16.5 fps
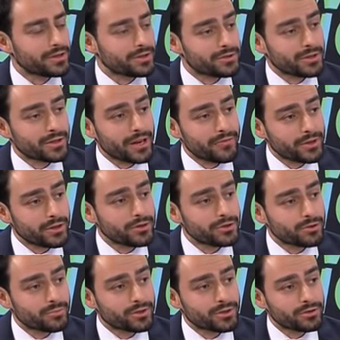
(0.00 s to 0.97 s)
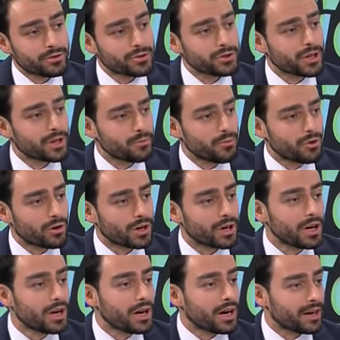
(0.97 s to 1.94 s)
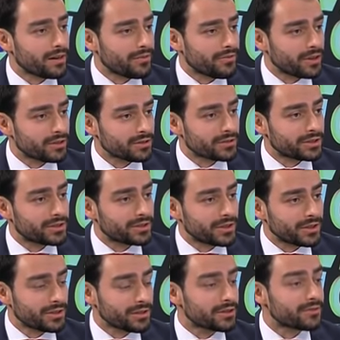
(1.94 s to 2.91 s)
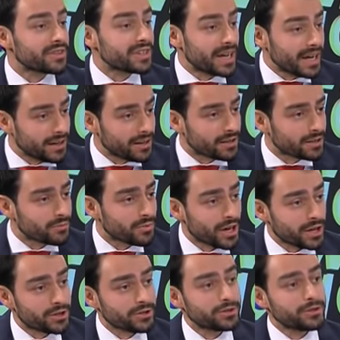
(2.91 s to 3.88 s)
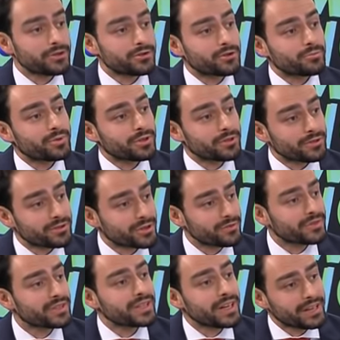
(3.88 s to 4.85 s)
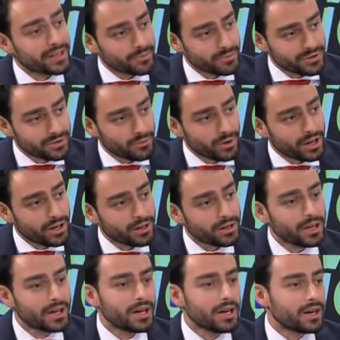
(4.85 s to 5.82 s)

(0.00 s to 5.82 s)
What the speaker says: So South Africa used to produce a lot more. Highveld Steel and Vanadium actually used to produce some vanadium as well.